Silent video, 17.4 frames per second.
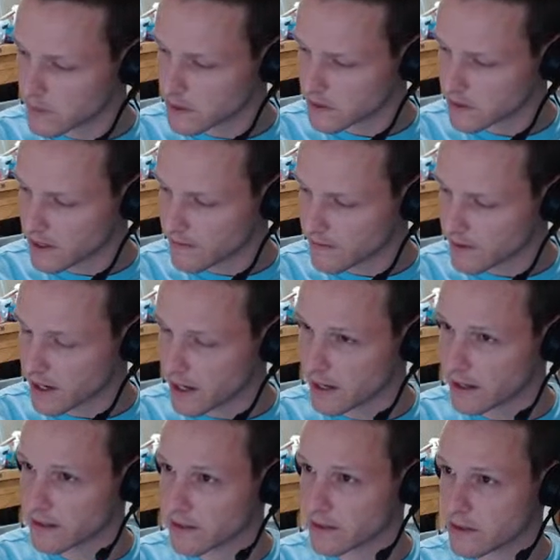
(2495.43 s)
I've
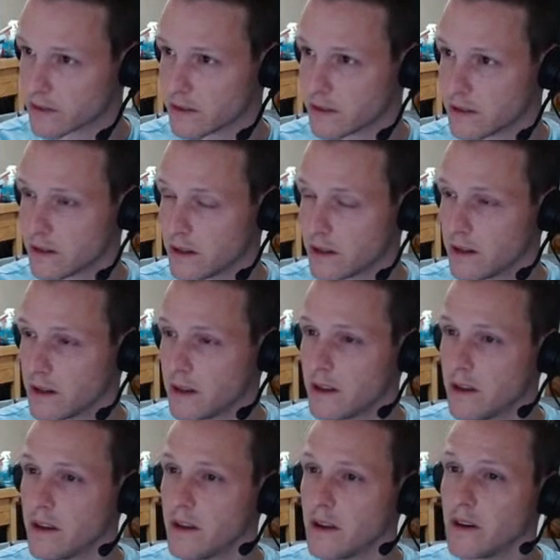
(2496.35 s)
got
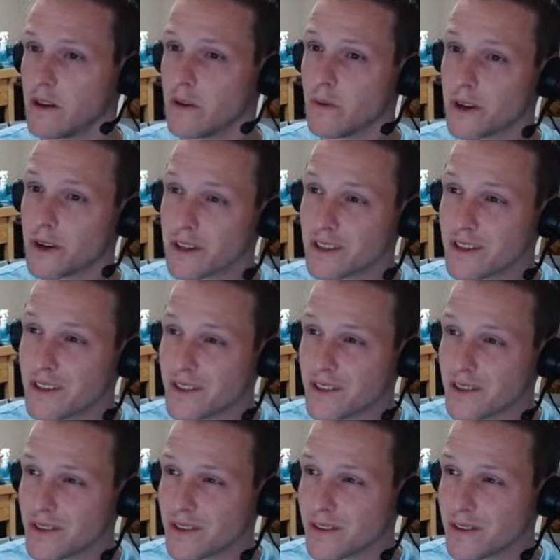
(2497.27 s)
work to
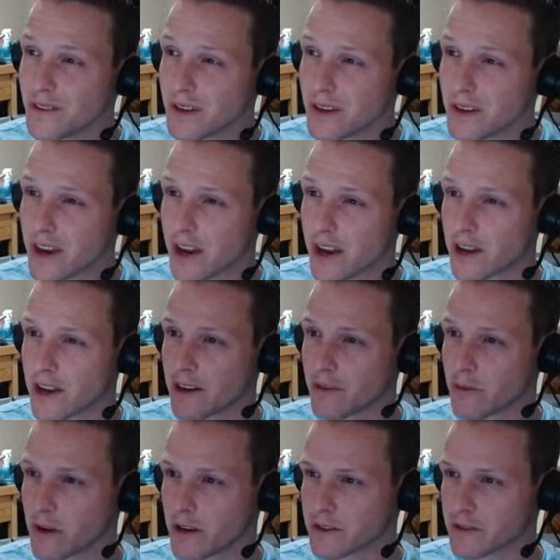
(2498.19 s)
do.
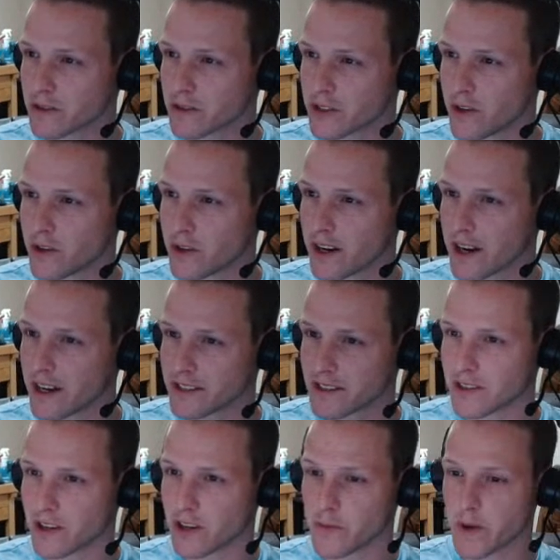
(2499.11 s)
And what I was going to show you guys
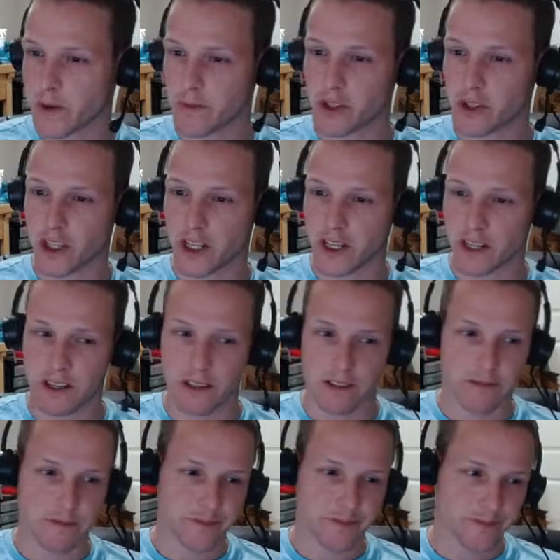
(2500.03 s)
is talking about machining.
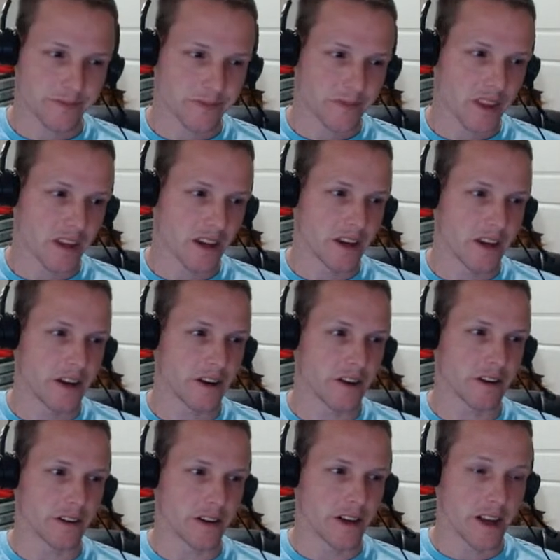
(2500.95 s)

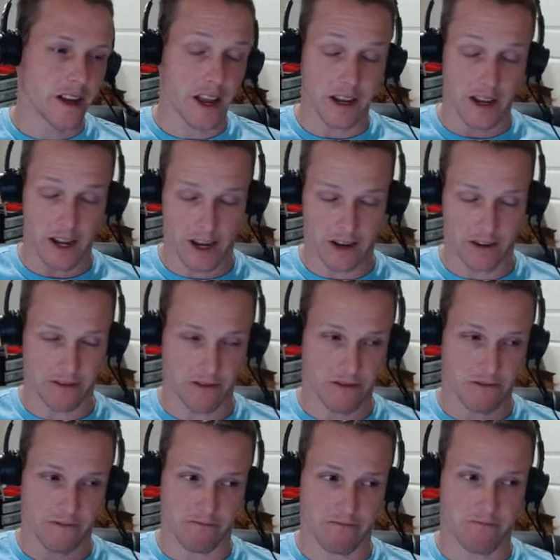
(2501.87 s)
Here, and
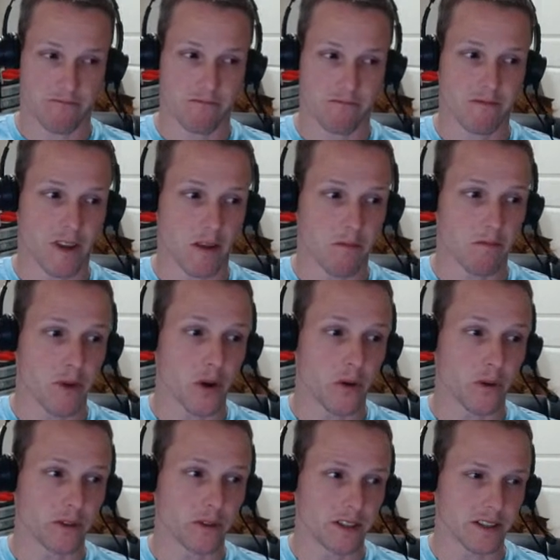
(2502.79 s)

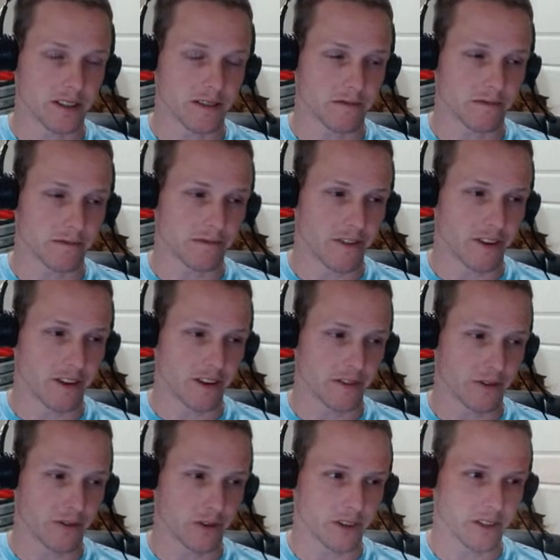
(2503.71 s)
boats, for